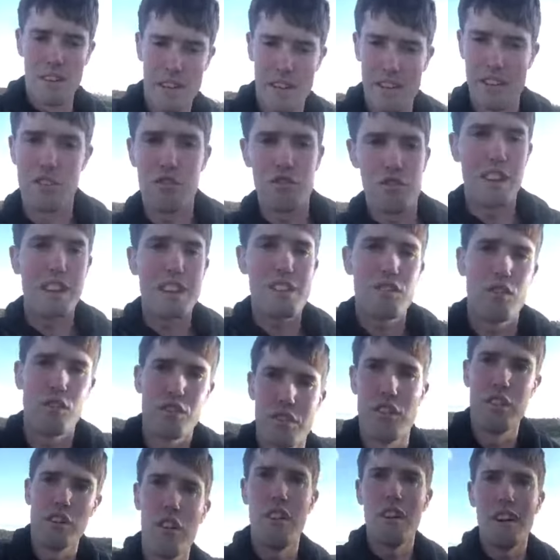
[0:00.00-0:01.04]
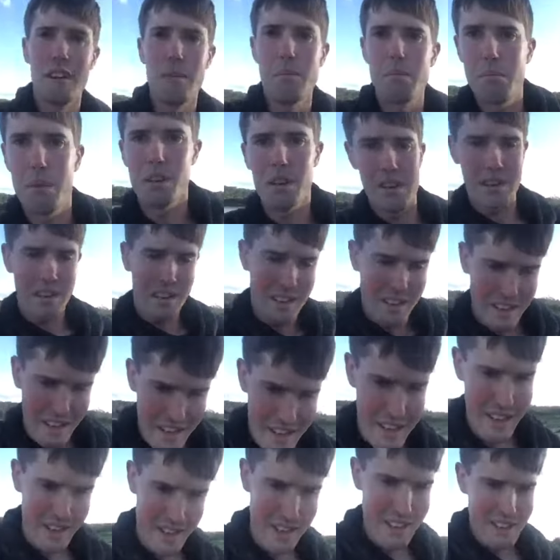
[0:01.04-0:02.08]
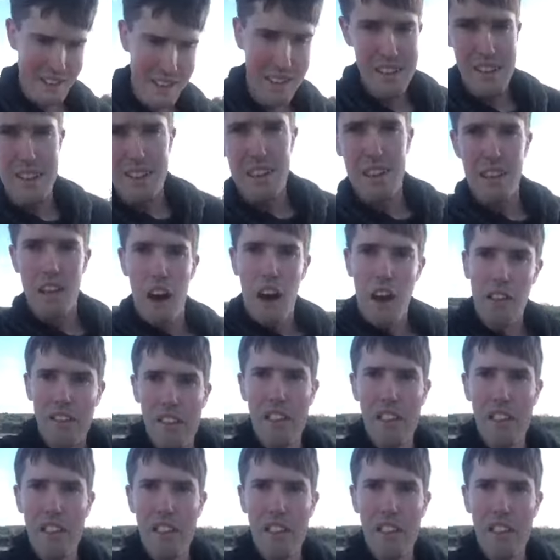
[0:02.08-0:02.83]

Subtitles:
drinks for tonight, but other